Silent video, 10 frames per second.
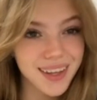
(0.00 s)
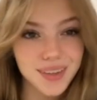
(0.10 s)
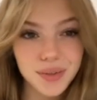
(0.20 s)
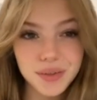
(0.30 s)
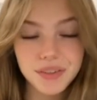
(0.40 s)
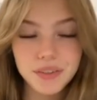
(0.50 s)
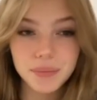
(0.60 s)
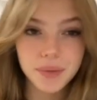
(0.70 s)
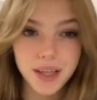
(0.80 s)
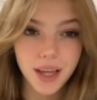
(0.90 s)
You know,
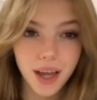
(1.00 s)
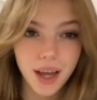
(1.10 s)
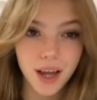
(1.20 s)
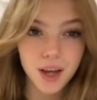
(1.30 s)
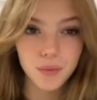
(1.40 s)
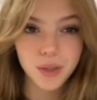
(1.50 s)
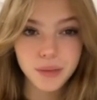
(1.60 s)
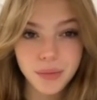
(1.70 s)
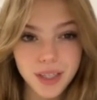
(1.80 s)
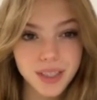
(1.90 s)
I actually
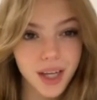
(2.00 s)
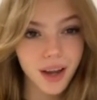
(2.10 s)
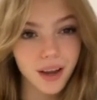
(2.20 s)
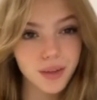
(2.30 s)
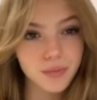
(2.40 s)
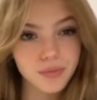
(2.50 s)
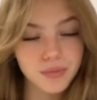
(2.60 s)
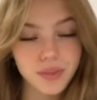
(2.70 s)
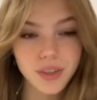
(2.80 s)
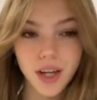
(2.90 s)
learned about that when I was
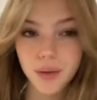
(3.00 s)
younger.